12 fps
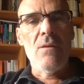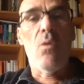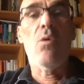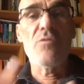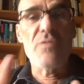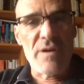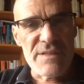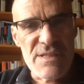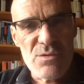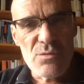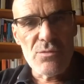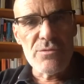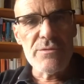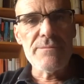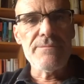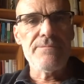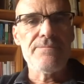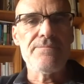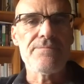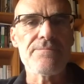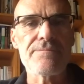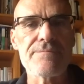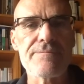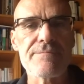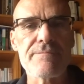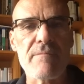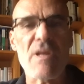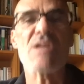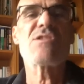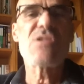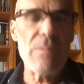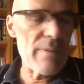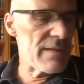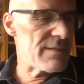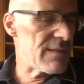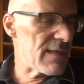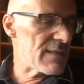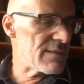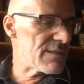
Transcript: order and disorder, stability and